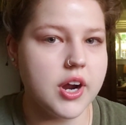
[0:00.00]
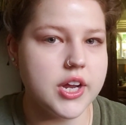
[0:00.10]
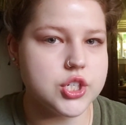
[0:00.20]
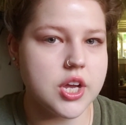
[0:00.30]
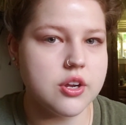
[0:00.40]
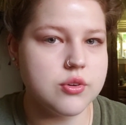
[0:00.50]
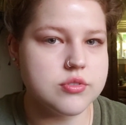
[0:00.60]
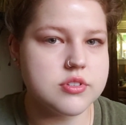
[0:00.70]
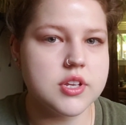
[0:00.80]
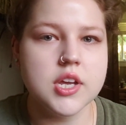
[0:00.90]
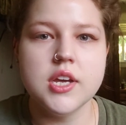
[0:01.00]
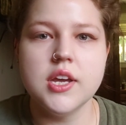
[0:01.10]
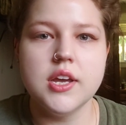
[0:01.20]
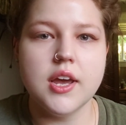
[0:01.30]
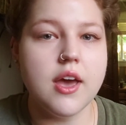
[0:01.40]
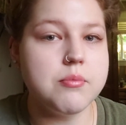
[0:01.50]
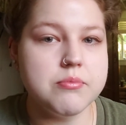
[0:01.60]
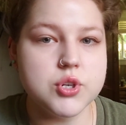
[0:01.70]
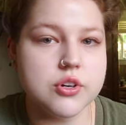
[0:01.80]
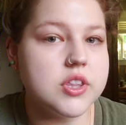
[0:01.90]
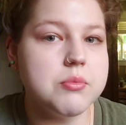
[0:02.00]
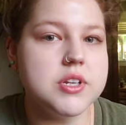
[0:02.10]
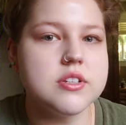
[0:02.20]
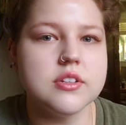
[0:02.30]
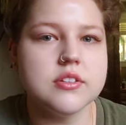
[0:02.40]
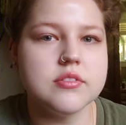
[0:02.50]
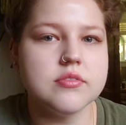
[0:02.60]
eyeshadows and turn them into